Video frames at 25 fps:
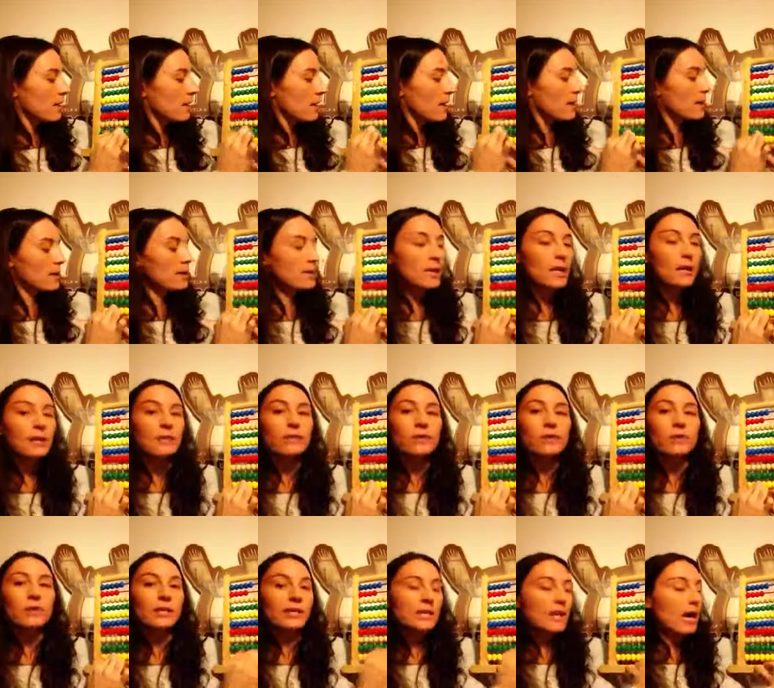instead of
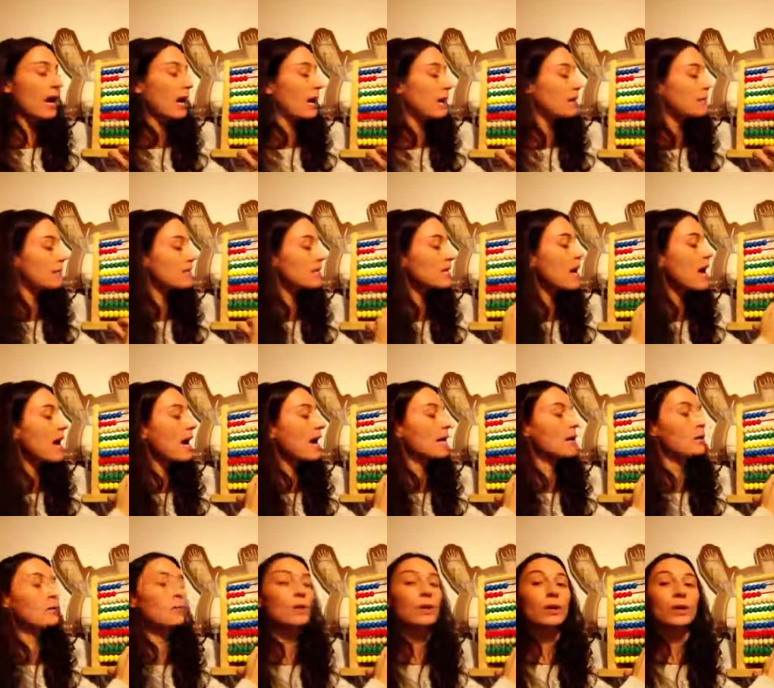doing times
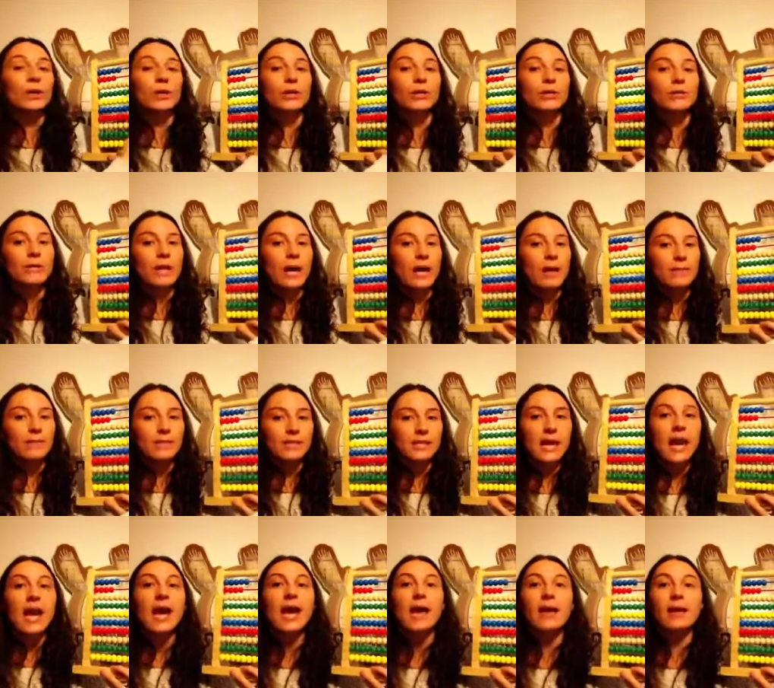9, we're going to do times
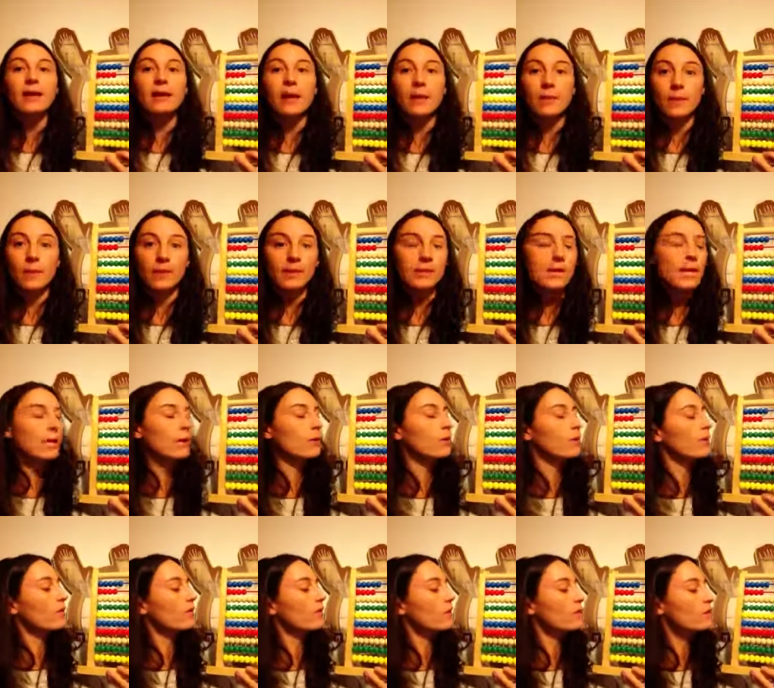10 and then take
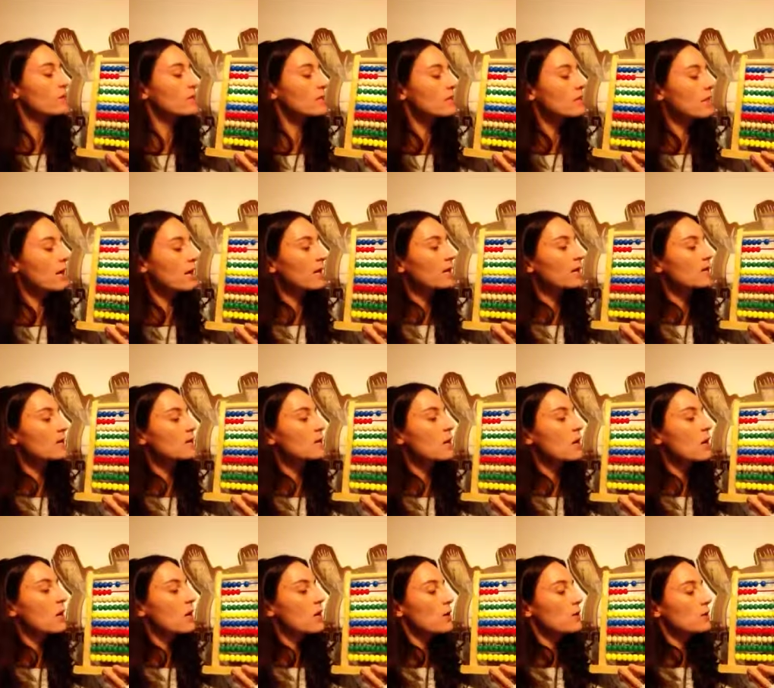away 56.
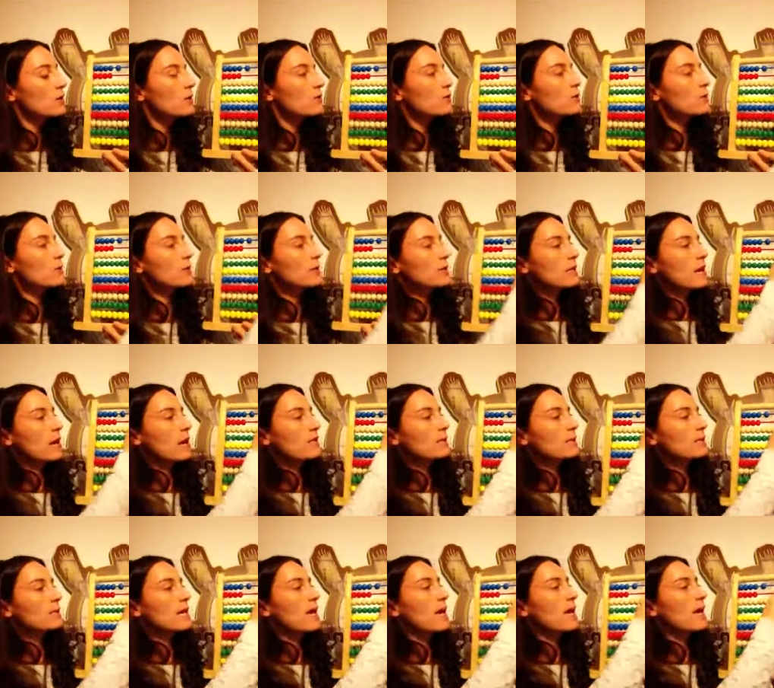So doing
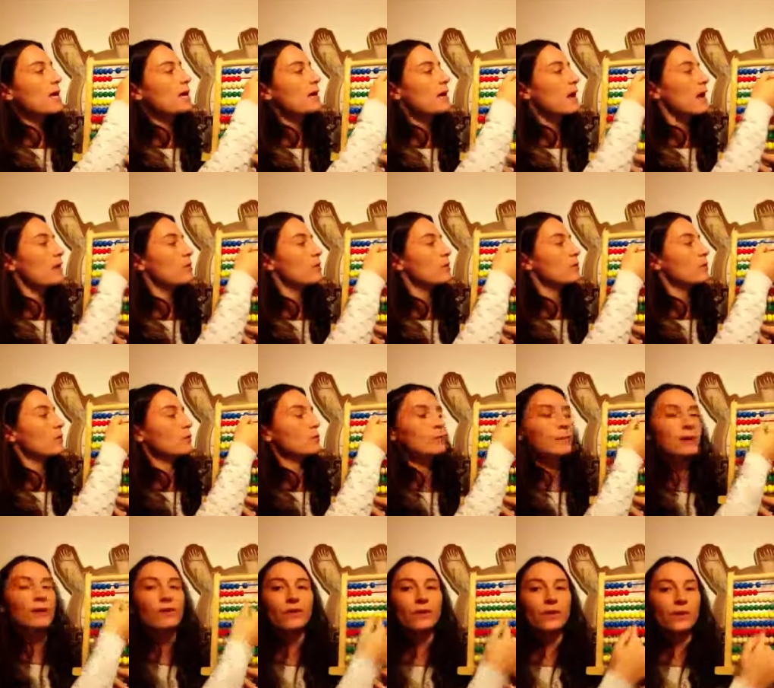times 10, I move over
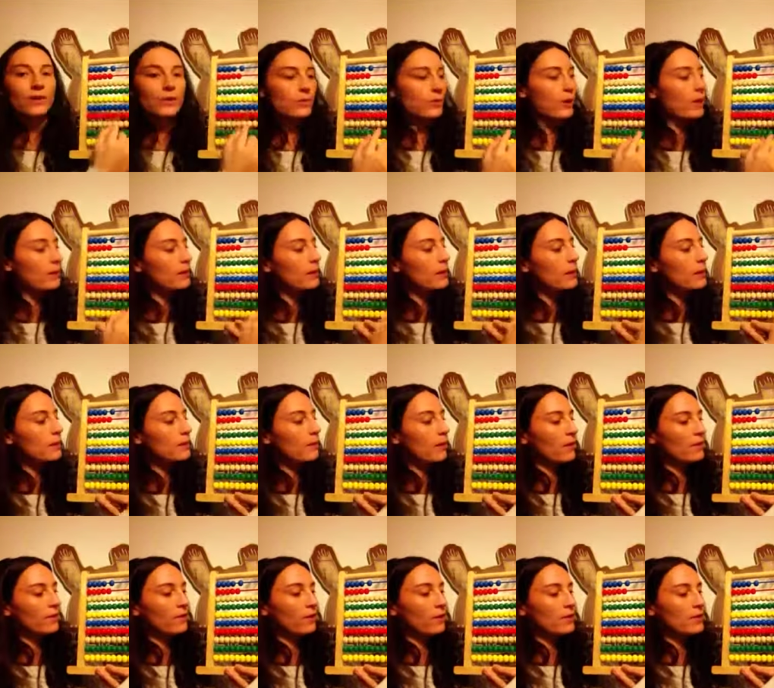my first red bead. My
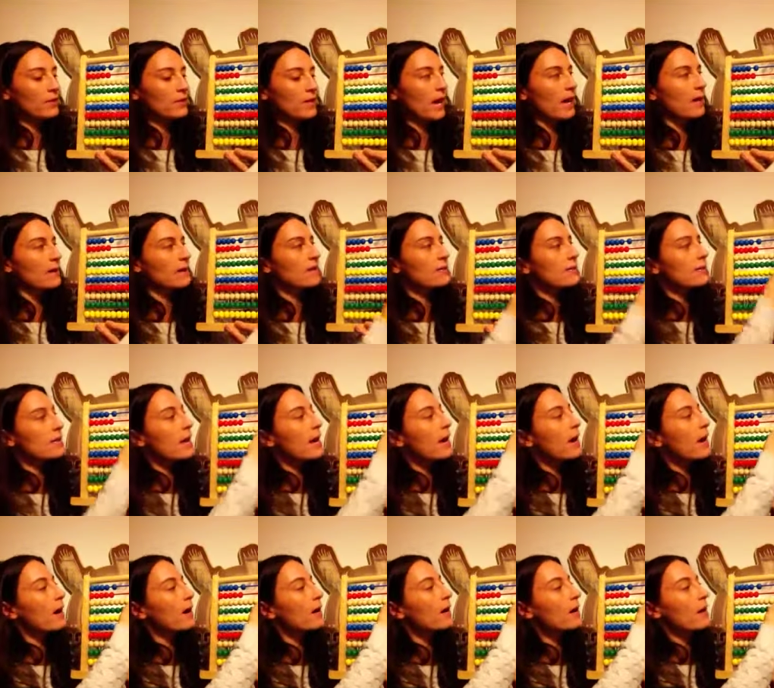first 10 is
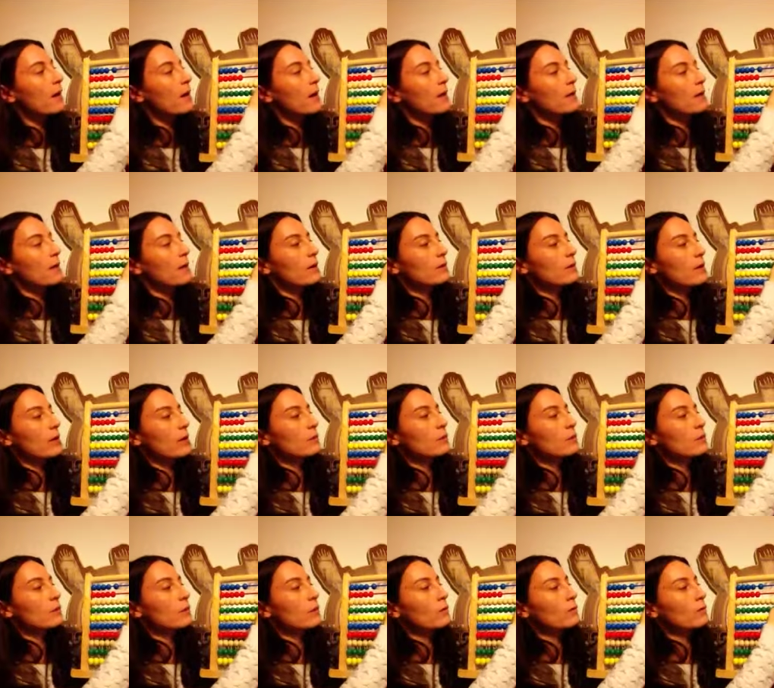there. Then I'm going to
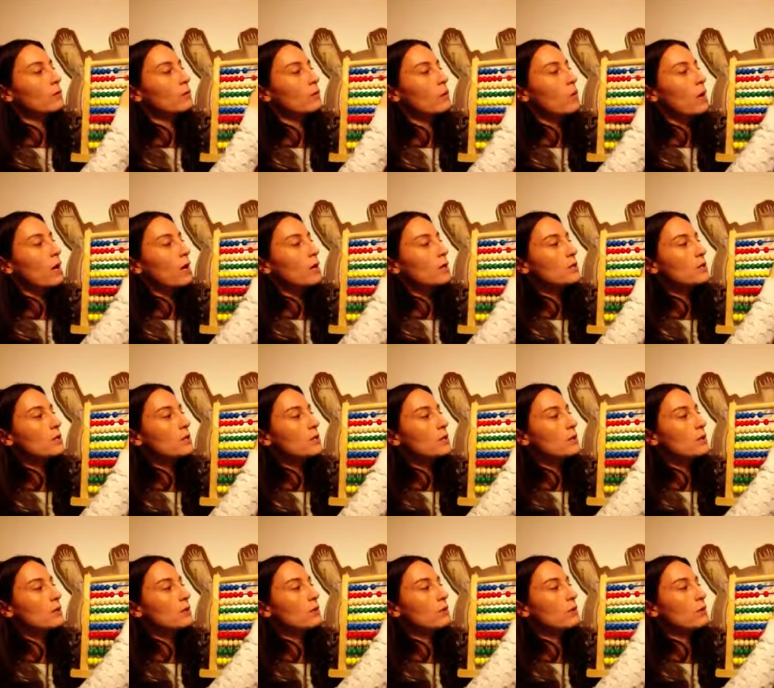move over 1,
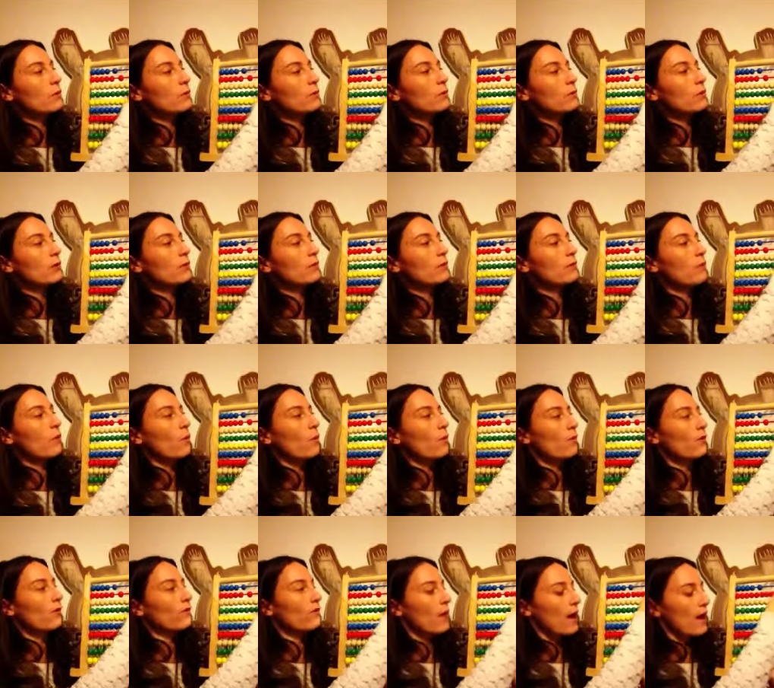2, 3, 4,
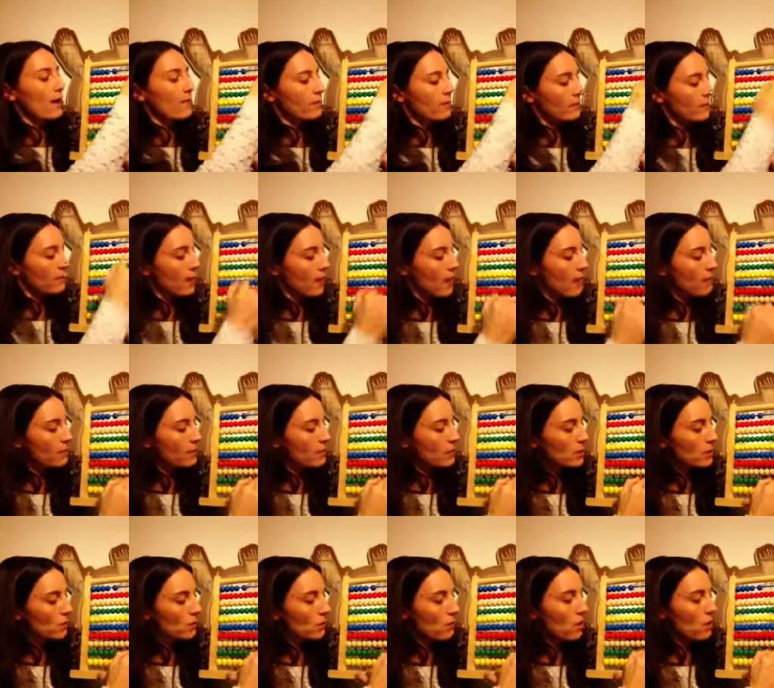5 of them.
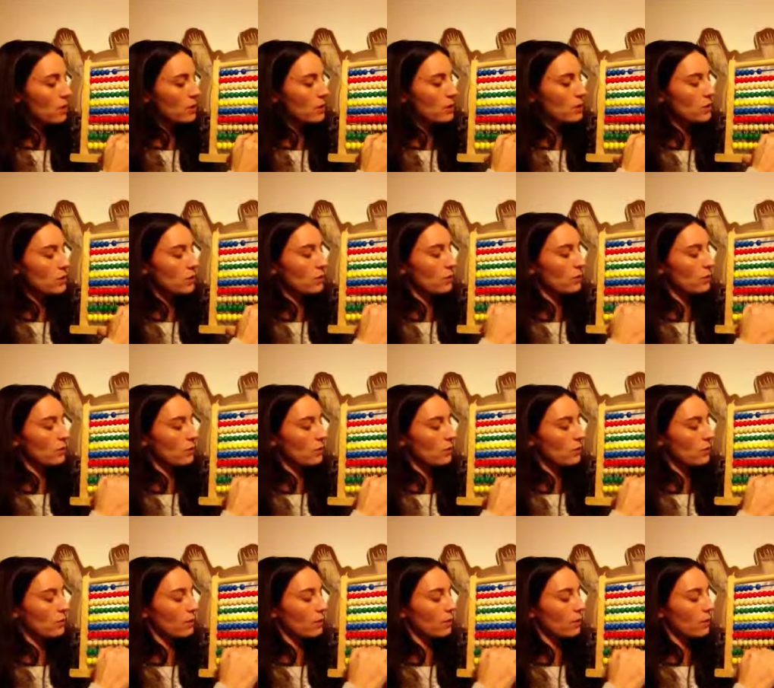So 1, 2,
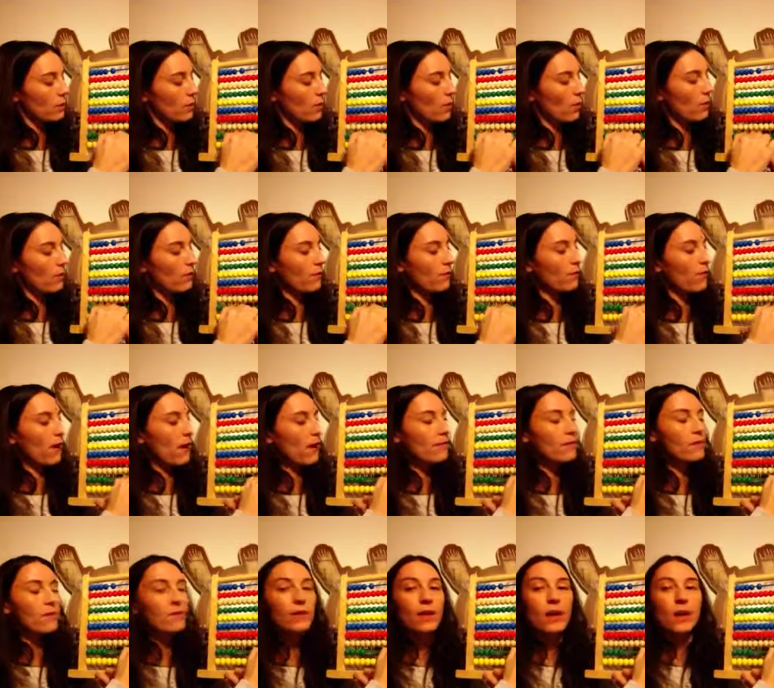3, 4, 5
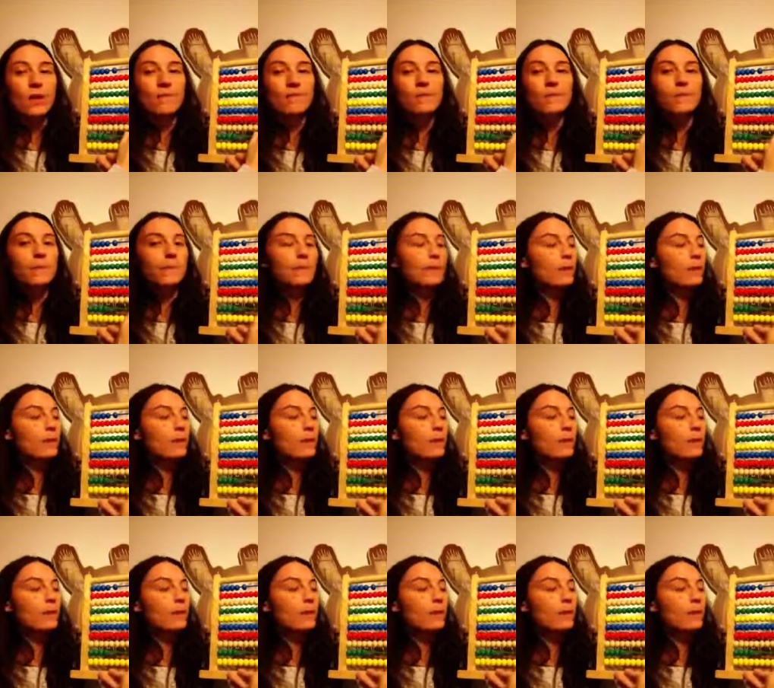of them.